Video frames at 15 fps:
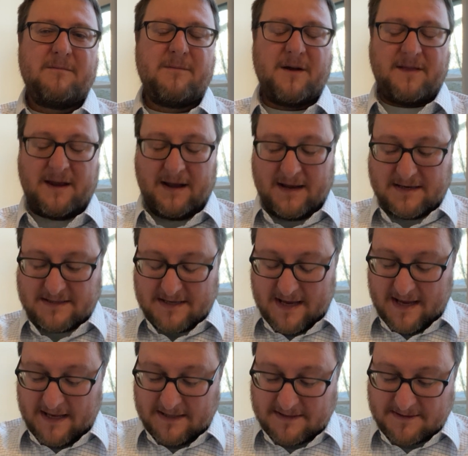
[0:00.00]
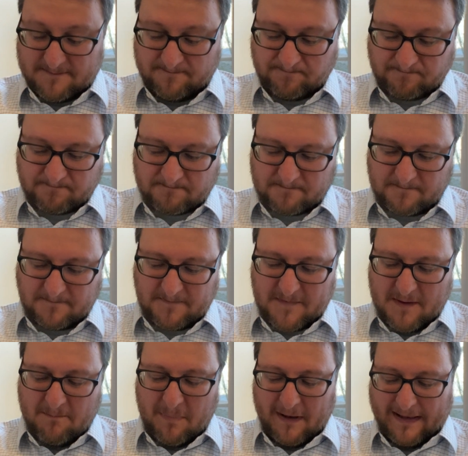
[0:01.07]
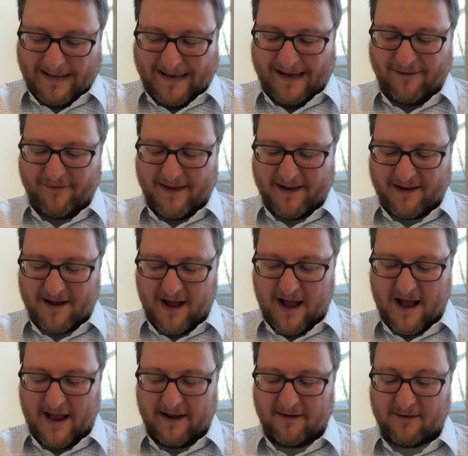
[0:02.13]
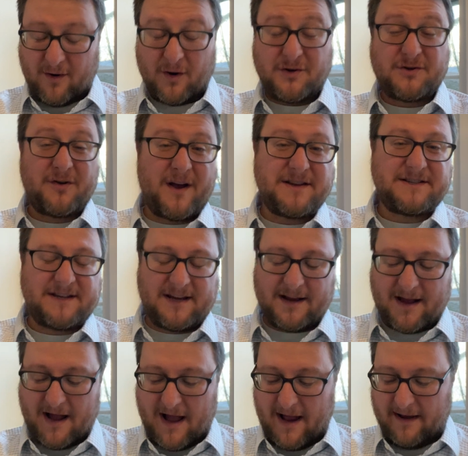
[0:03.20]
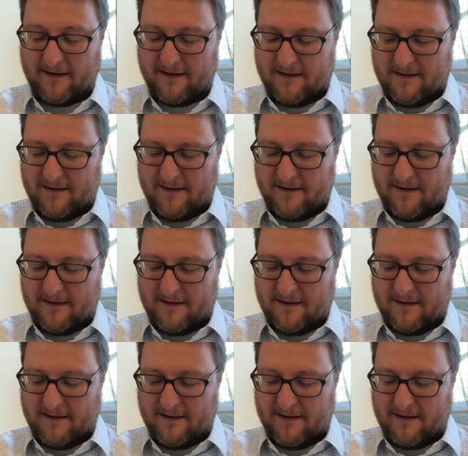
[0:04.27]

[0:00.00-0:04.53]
But then he says, believe in God, or trust in God,